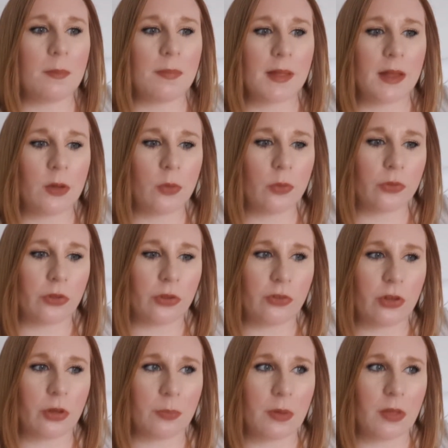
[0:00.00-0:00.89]
They also
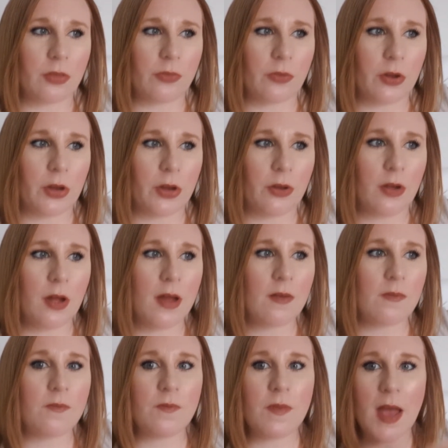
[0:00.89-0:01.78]
took me through
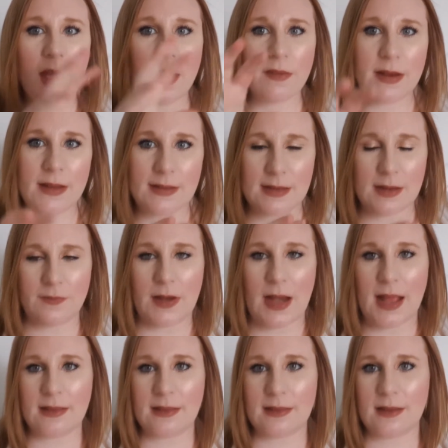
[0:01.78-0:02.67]
various
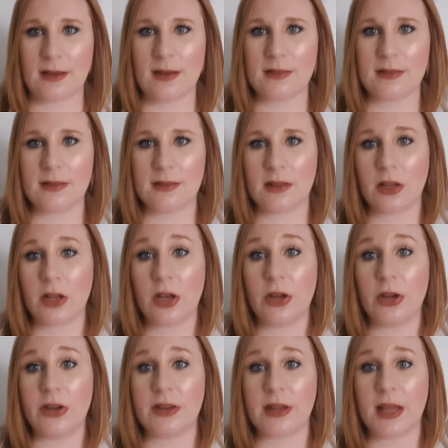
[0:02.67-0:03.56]
different exercises,
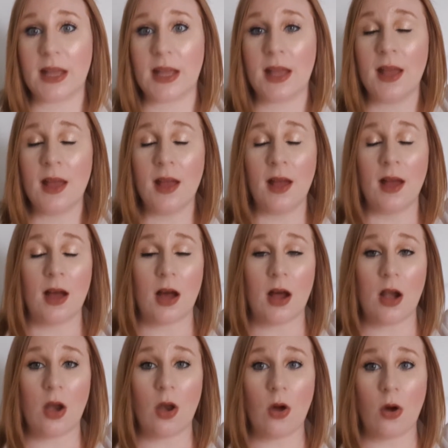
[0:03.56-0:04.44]
including
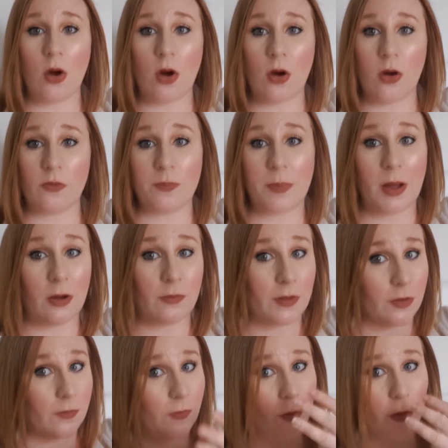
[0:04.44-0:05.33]
a lot of
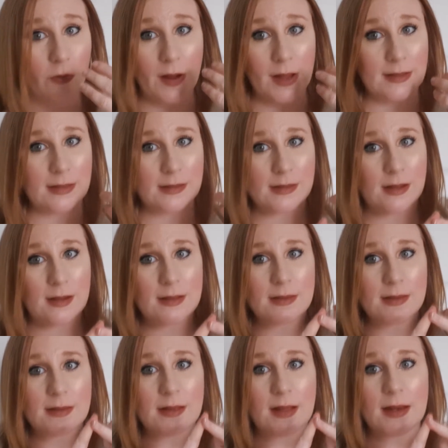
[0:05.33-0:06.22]
pelvic floor
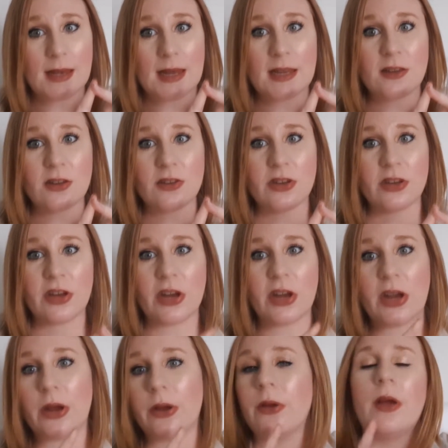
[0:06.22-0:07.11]
exercises that I needed to
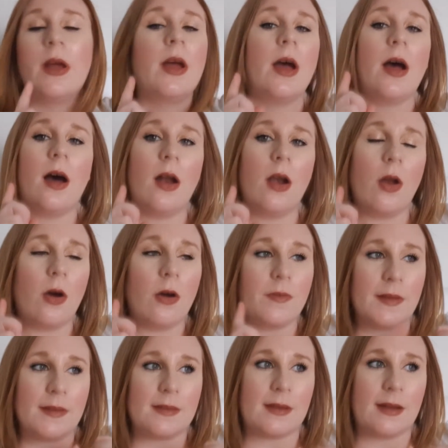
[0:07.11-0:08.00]
do, a lot
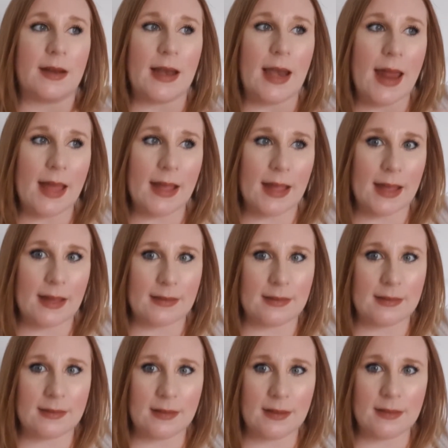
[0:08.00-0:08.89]
of inside leg
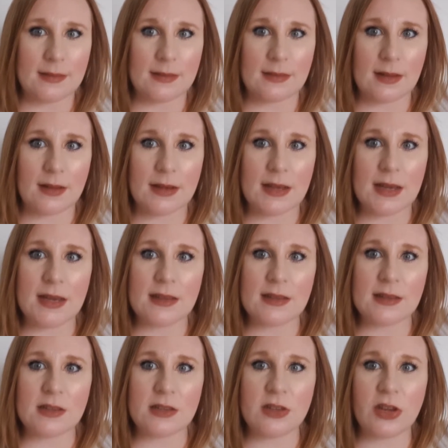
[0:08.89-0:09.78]
exercises that I
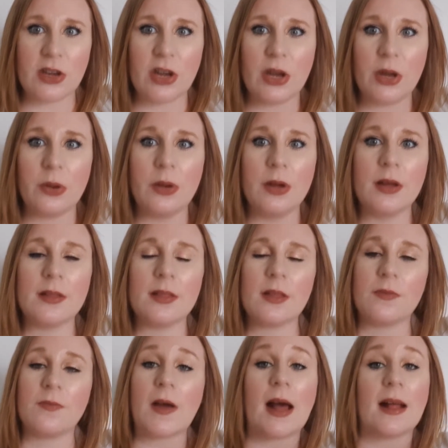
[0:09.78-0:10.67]
needed to do,
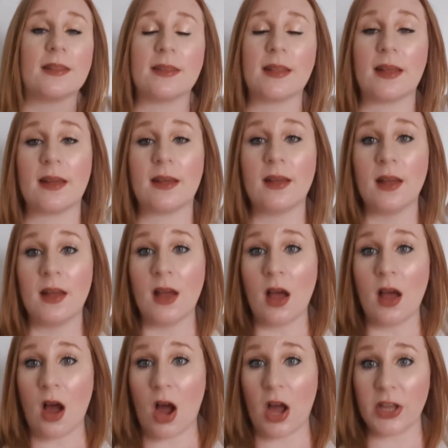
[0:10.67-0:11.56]
the fact that
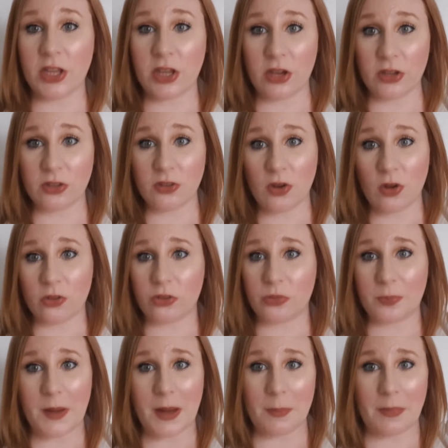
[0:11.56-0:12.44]
I could not
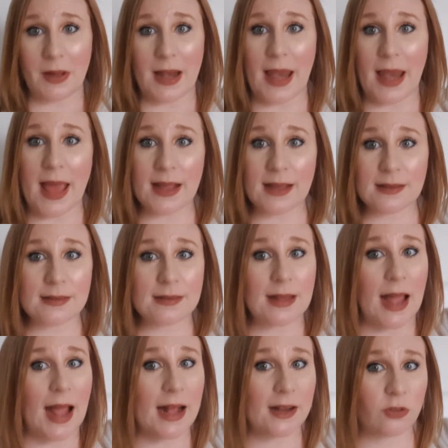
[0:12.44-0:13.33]
split my
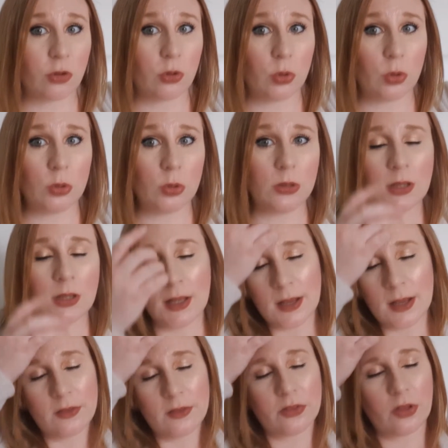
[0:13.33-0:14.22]
legs at all.
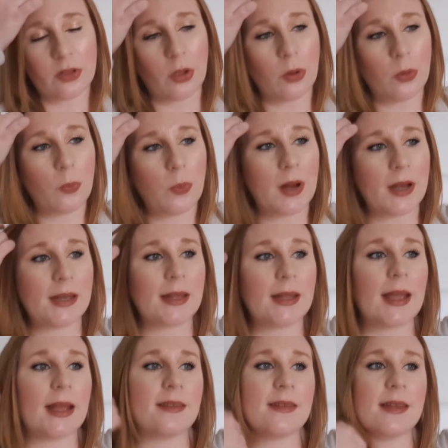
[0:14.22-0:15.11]
So
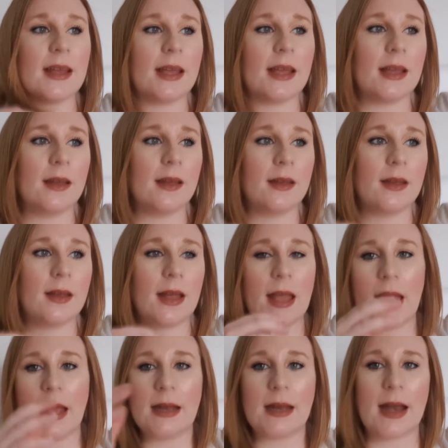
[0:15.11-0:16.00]
when getting
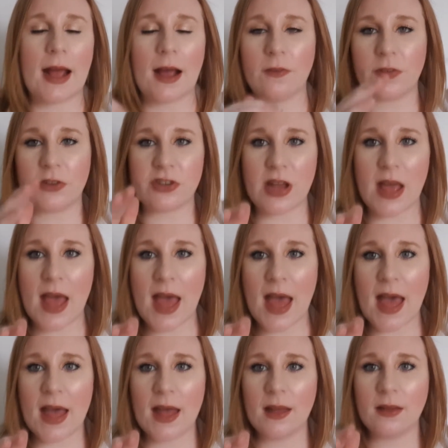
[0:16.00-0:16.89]
in and out of a
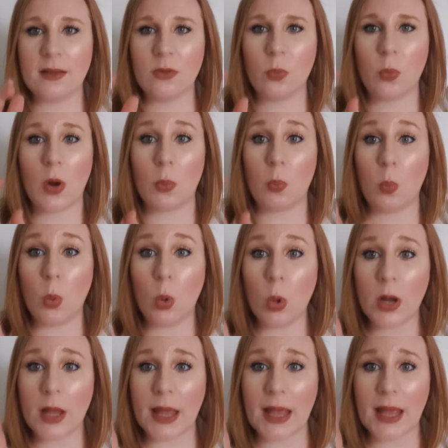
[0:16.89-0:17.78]
chair, when
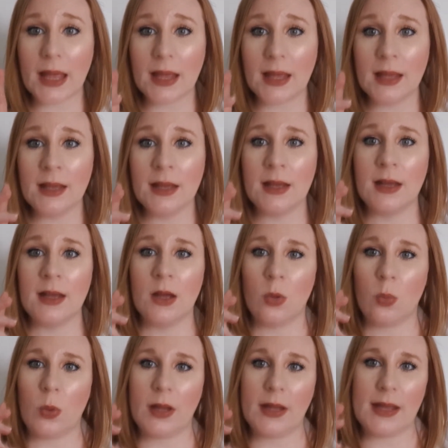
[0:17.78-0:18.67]
walking,
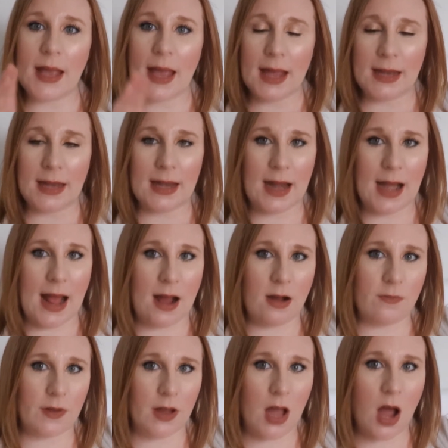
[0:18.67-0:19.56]
when getting in and
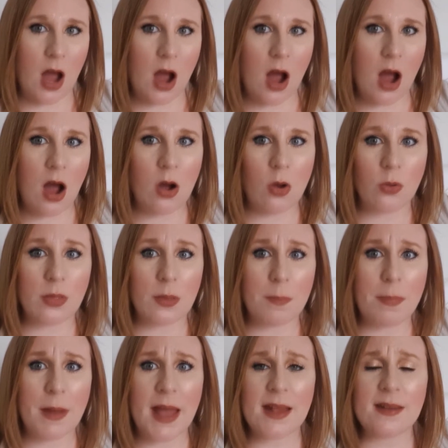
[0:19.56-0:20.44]
out of a car or the
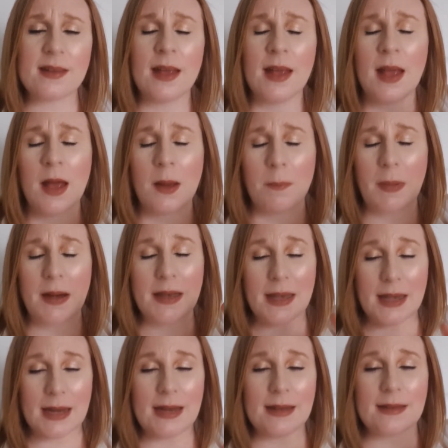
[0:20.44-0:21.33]
bed, my
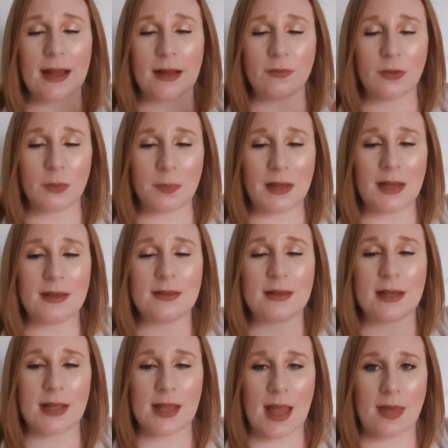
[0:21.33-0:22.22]
knees have to be
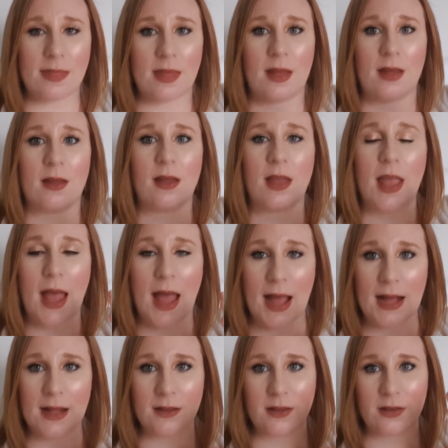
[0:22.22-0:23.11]
together. You
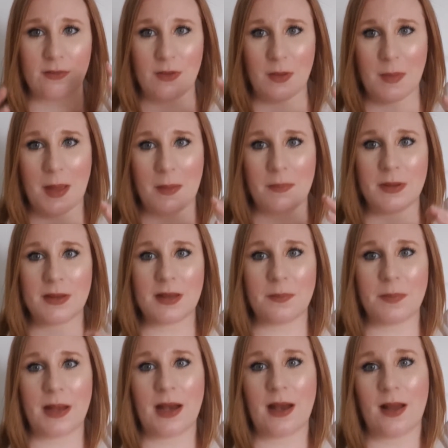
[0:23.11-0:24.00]
had to remember to
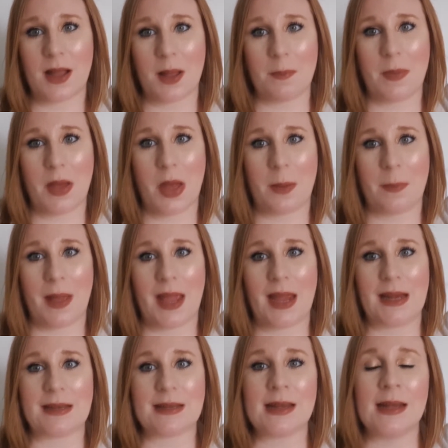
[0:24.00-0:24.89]
be like a
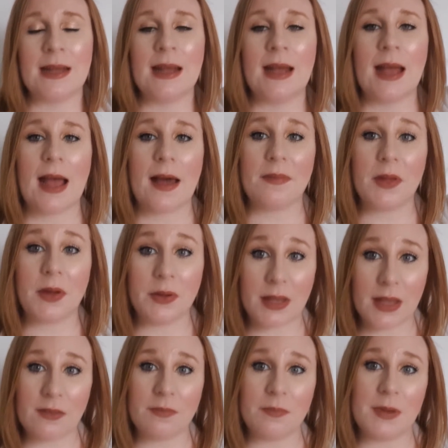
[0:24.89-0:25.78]
mermaid. And they were
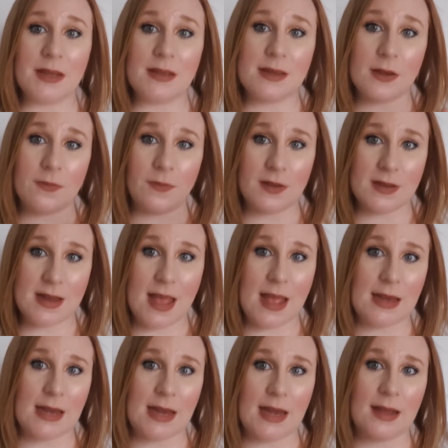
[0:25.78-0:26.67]
giving me different
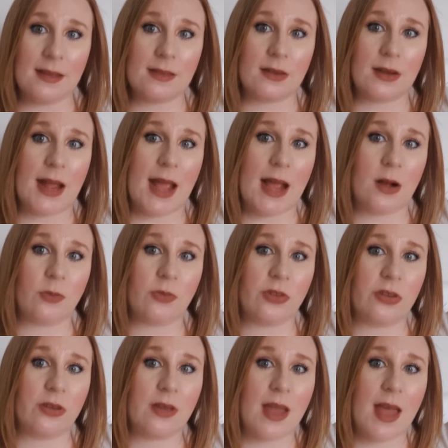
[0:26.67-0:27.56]
techniques on how
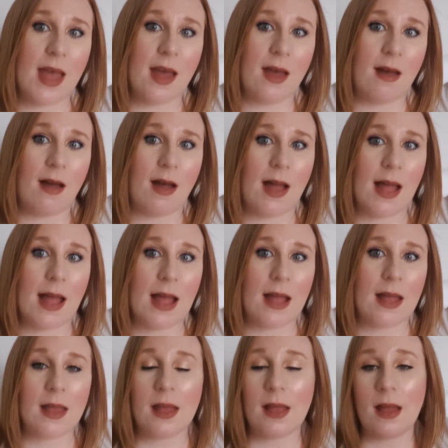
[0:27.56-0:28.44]
to get
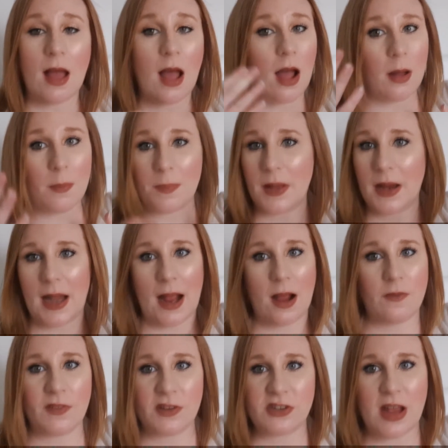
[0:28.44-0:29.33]
it up and
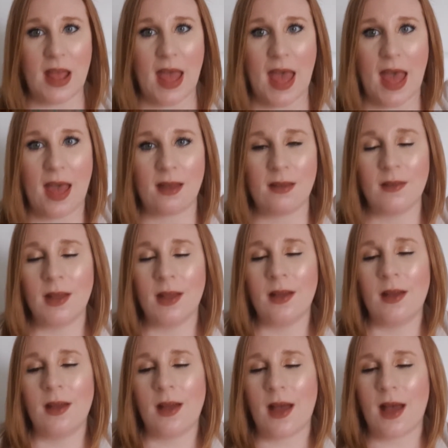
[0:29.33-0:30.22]
out of a chair,
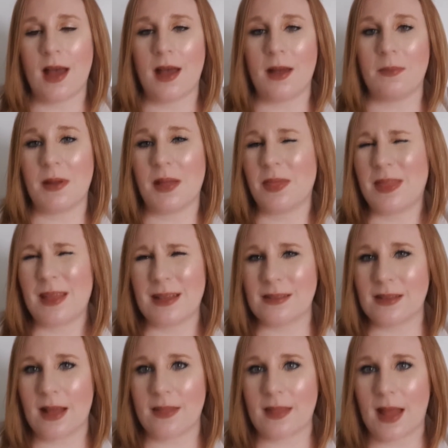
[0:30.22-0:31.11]
and
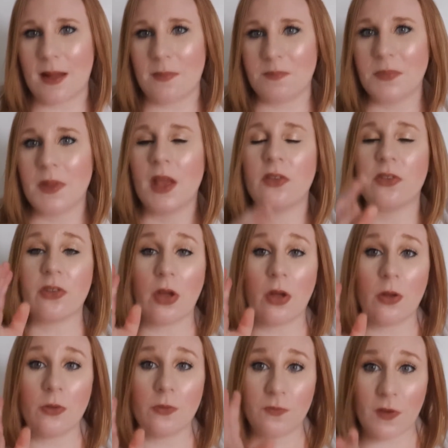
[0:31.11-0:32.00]
things like that.
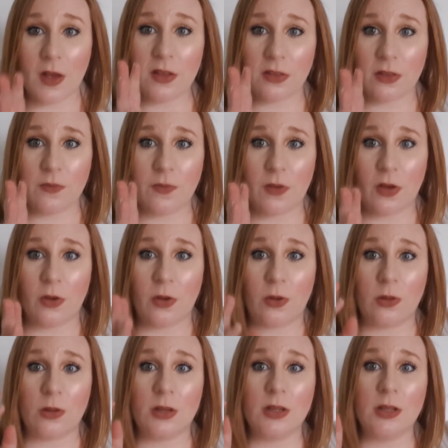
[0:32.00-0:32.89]
So first of
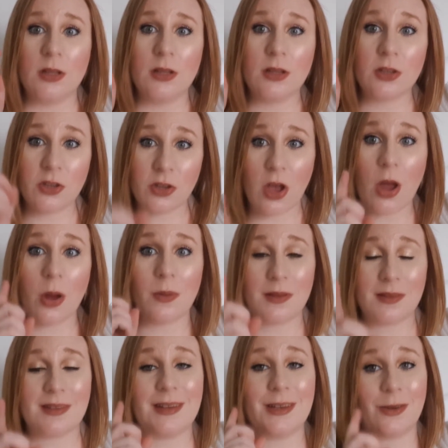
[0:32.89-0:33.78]
all, go
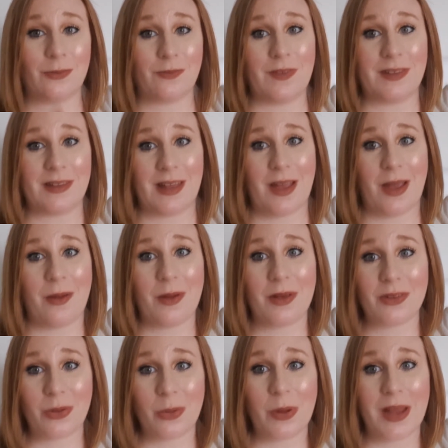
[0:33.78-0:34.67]
and see your physio
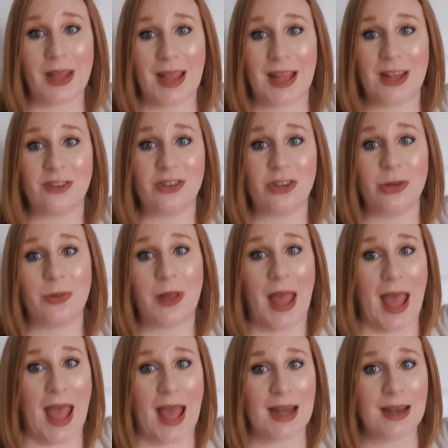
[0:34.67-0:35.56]
as quick as you
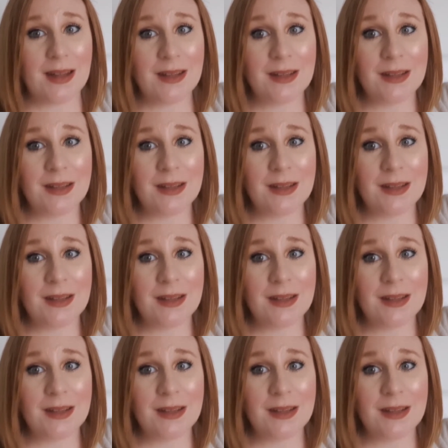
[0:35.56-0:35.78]
can.